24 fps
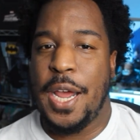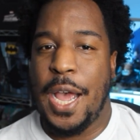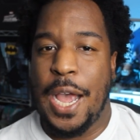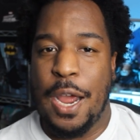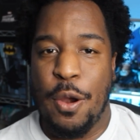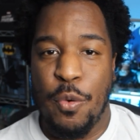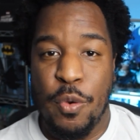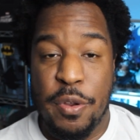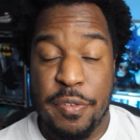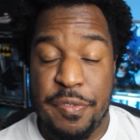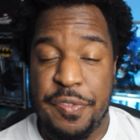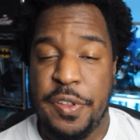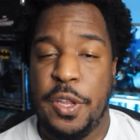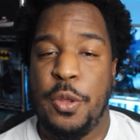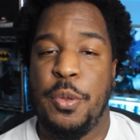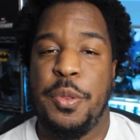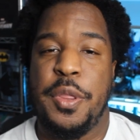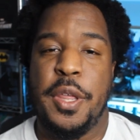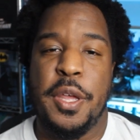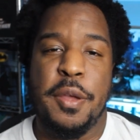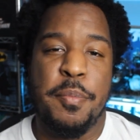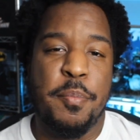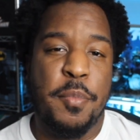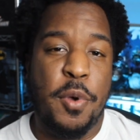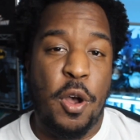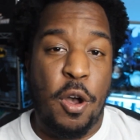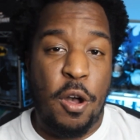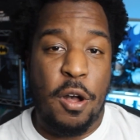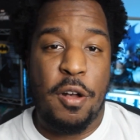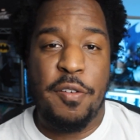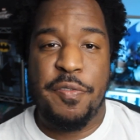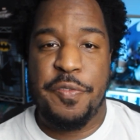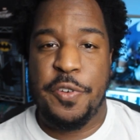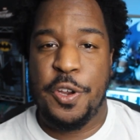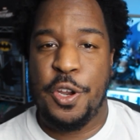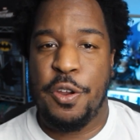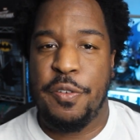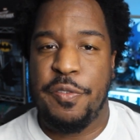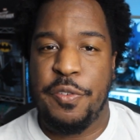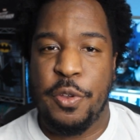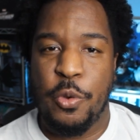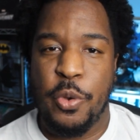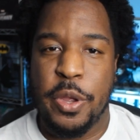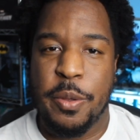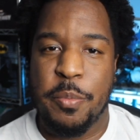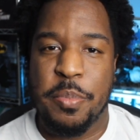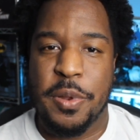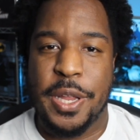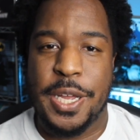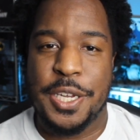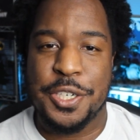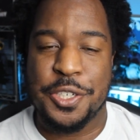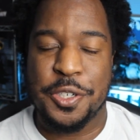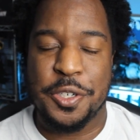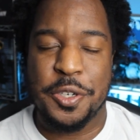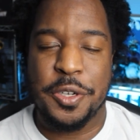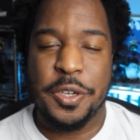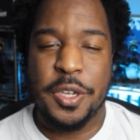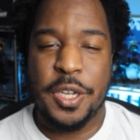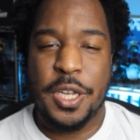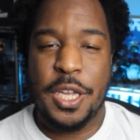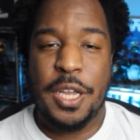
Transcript: I review them, all for your viewing pleasure.